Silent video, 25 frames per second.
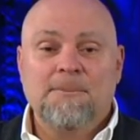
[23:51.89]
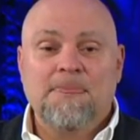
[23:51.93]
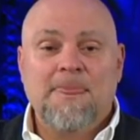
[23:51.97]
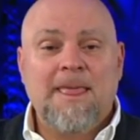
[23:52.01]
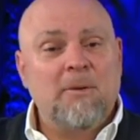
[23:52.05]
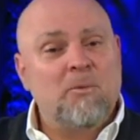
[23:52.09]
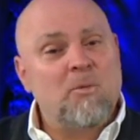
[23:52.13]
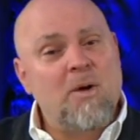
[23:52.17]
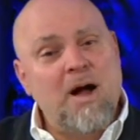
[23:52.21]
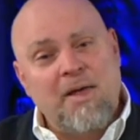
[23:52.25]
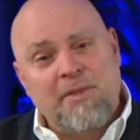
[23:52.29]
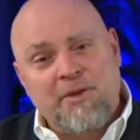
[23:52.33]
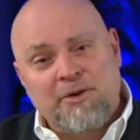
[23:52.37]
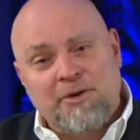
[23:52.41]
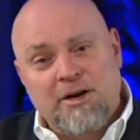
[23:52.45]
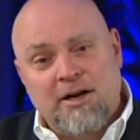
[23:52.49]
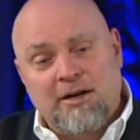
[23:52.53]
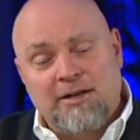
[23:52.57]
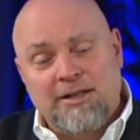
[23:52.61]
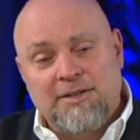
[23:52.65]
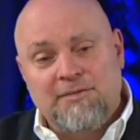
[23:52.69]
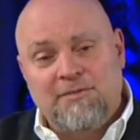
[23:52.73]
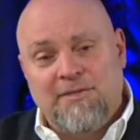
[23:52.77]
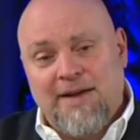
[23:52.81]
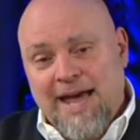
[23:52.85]
And while there
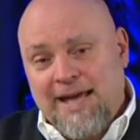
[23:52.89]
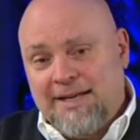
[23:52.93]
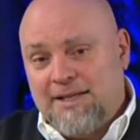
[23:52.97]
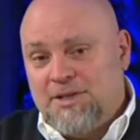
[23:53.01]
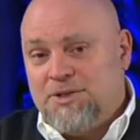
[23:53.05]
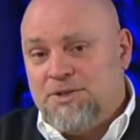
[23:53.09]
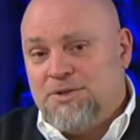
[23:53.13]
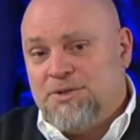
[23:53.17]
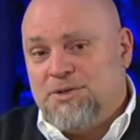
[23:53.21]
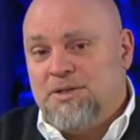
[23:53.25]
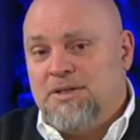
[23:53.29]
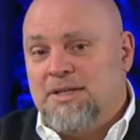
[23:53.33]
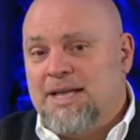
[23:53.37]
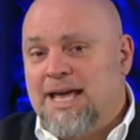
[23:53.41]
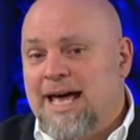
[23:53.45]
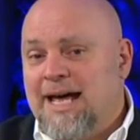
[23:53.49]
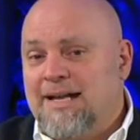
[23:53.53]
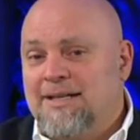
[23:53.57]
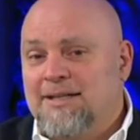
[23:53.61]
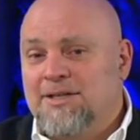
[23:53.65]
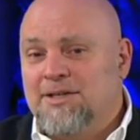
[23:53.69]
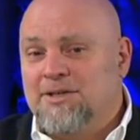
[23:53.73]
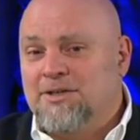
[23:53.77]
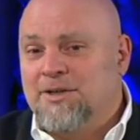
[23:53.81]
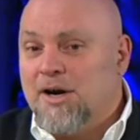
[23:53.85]
are advantages to
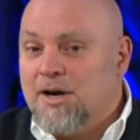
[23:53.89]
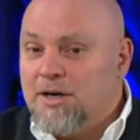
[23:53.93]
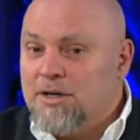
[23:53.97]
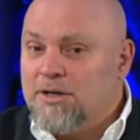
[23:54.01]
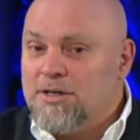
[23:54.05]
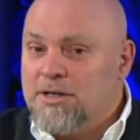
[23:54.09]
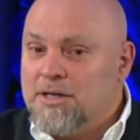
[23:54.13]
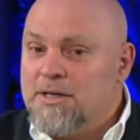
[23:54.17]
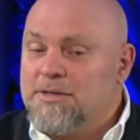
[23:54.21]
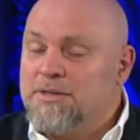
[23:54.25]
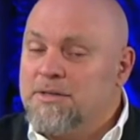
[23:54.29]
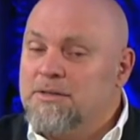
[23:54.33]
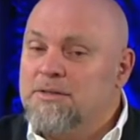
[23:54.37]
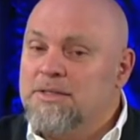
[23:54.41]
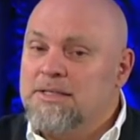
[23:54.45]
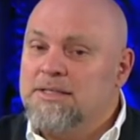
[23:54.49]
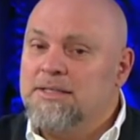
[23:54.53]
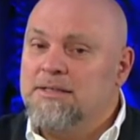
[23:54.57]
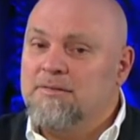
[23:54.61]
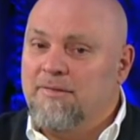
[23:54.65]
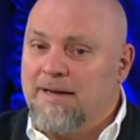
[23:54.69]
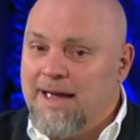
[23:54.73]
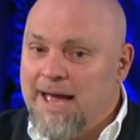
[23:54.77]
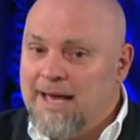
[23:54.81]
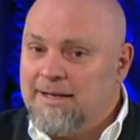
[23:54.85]
that, there are also
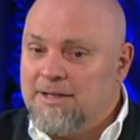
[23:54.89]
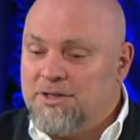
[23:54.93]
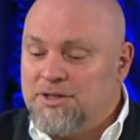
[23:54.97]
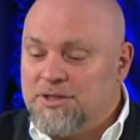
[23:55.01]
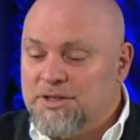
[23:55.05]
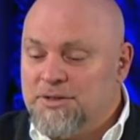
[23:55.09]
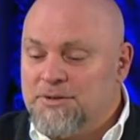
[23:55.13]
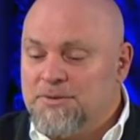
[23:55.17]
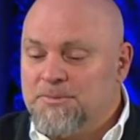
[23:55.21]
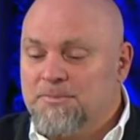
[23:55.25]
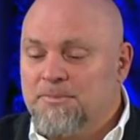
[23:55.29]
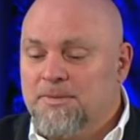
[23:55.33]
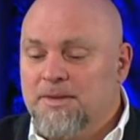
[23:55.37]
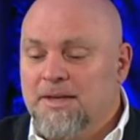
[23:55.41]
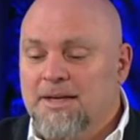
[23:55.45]
disadvantages.